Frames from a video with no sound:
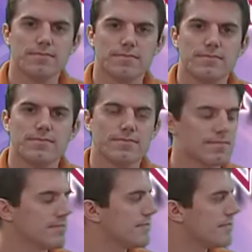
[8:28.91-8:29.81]

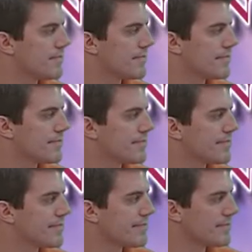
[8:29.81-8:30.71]

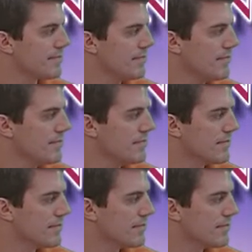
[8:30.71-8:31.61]

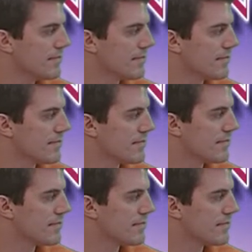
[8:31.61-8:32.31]
(silent)